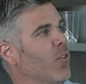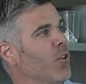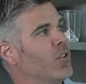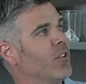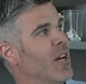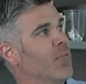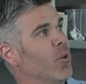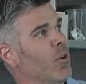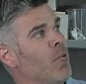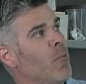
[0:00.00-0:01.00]
forester
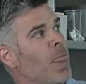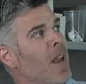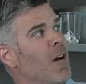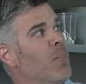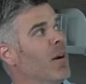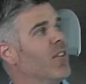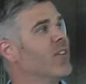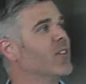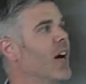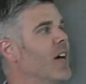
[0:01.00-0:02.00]
type role, but
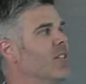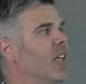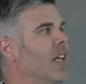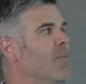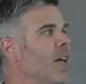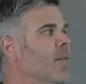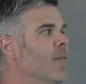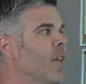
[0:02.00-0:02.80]
the sky is the limit.